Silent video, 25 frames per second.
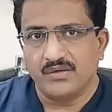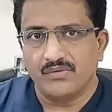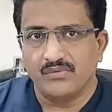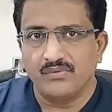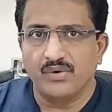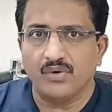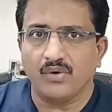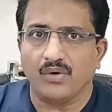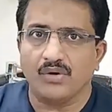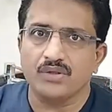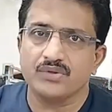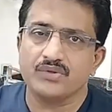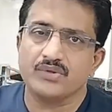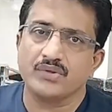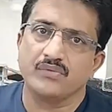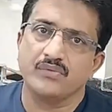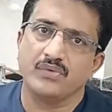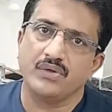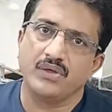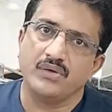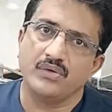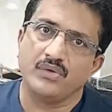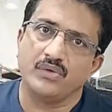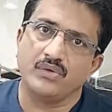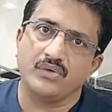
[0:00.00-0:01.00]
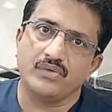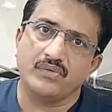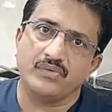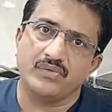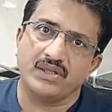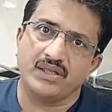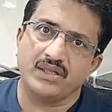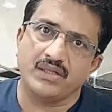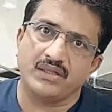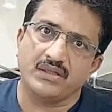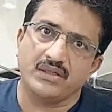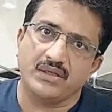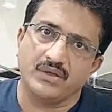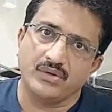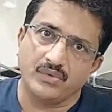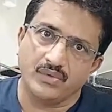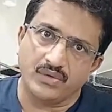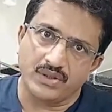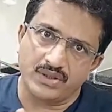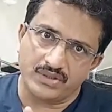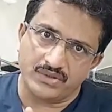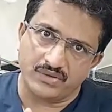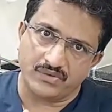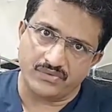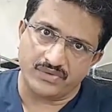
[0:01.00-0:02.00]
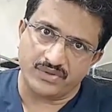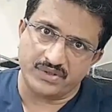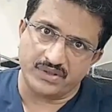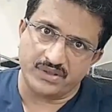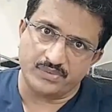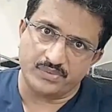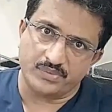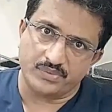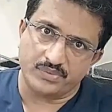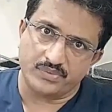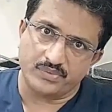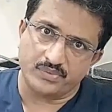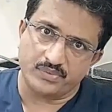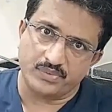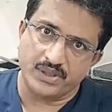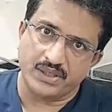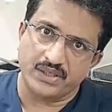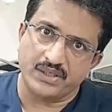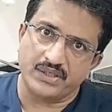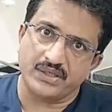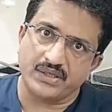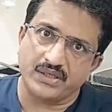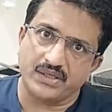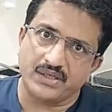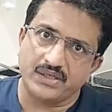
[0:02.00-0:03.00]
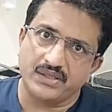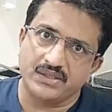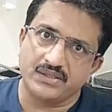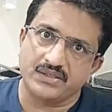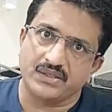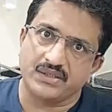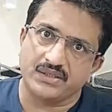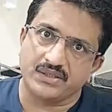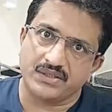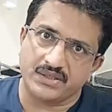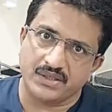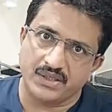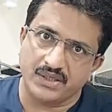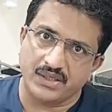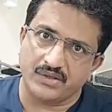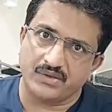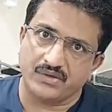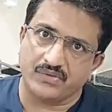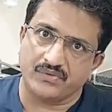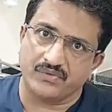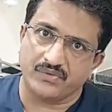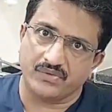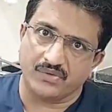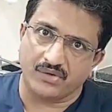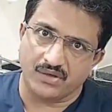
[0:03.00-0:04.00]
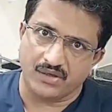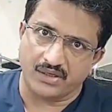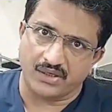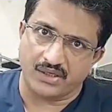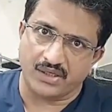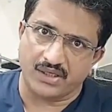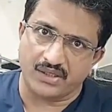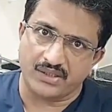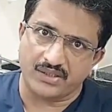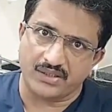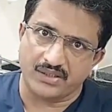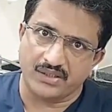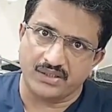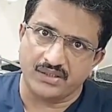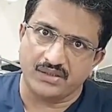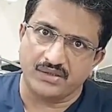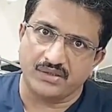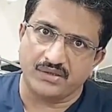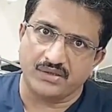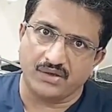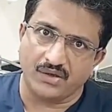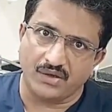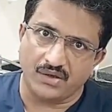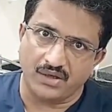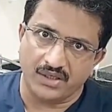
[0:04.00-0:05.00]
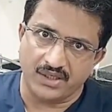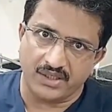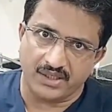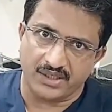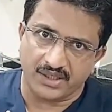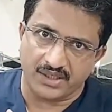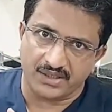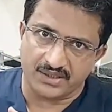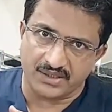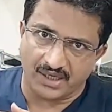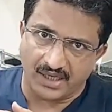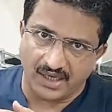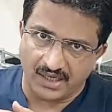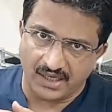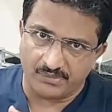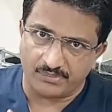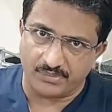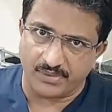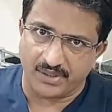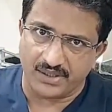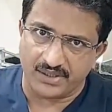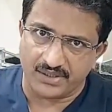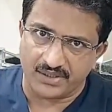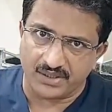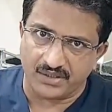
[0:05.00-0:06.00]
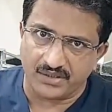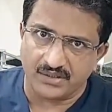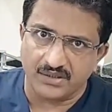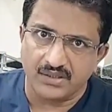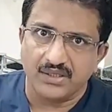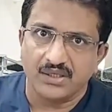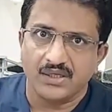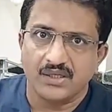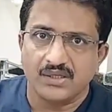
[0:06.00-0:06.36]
We also would know whether the lower esophageal sphincter is in a state of contraction or it has a high pressure,